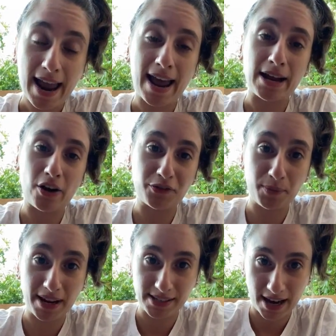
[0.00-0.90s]
and you have to
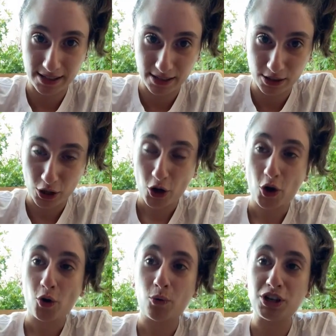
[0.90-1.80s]
pay taxes,
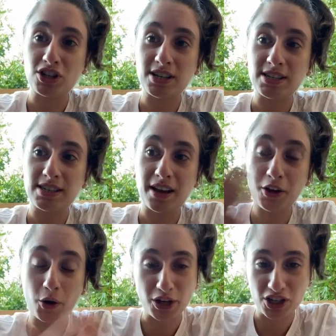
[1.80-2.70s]
which is the other
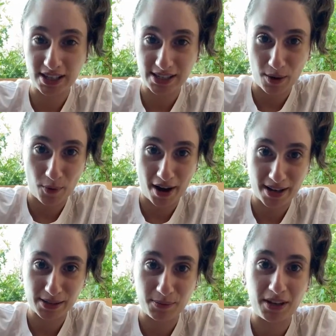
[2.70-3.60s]
question that someone
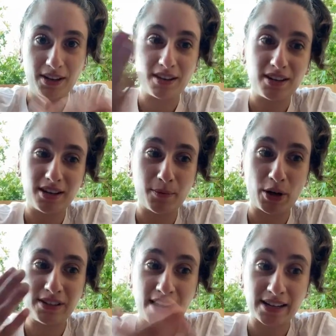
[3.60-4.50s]
asked me
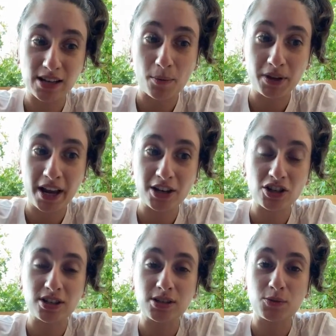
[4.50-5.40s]
about tax
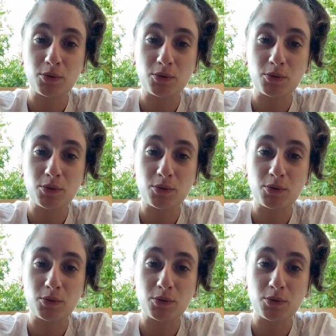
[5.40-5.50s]
obligations,